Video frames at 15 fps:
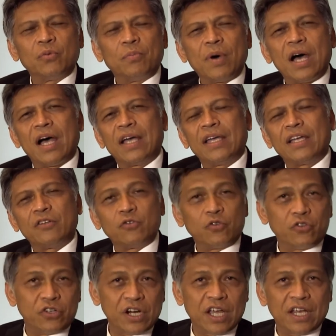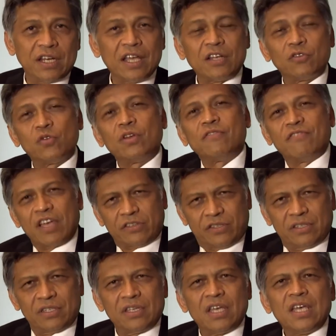buy and to trade and to
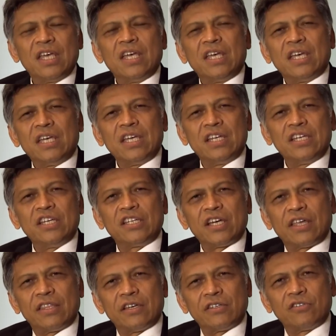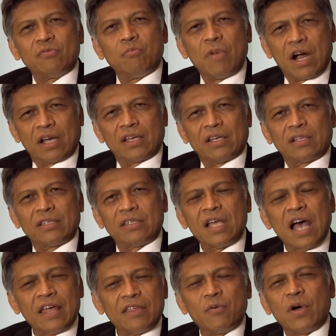invest in each other's
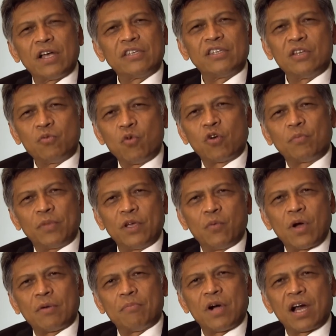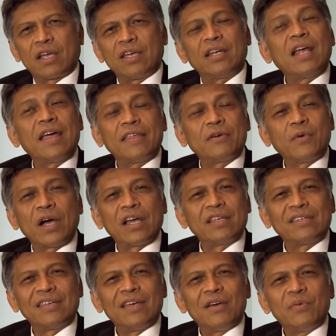markets. Otherwise, it won't be one market.
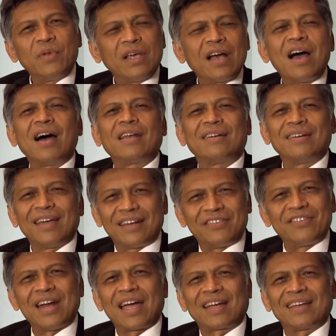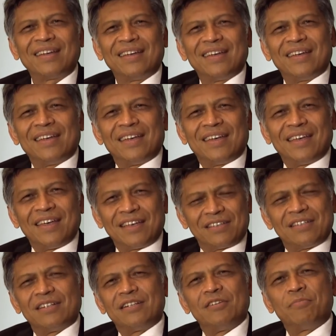Otherwise, we can't attract
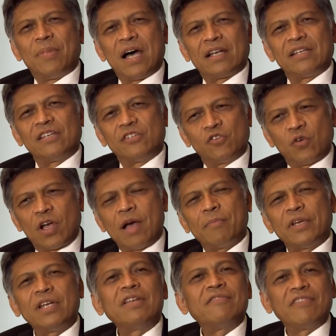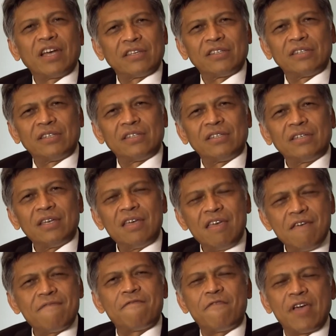external parties to come and
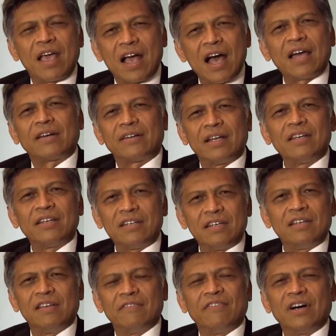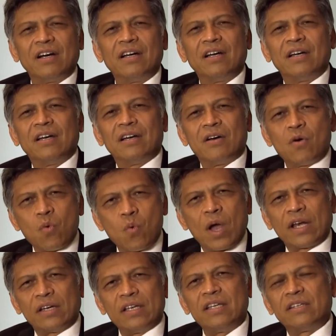invest if we can't really deliver
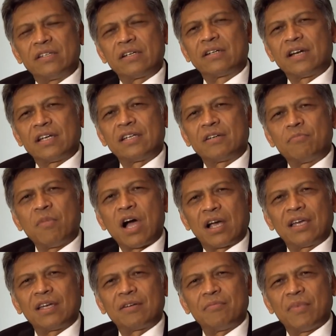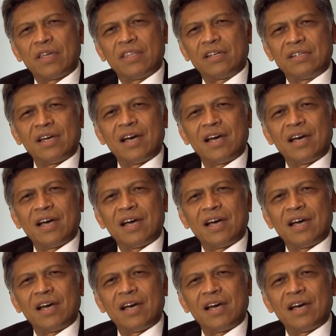one integrated market by the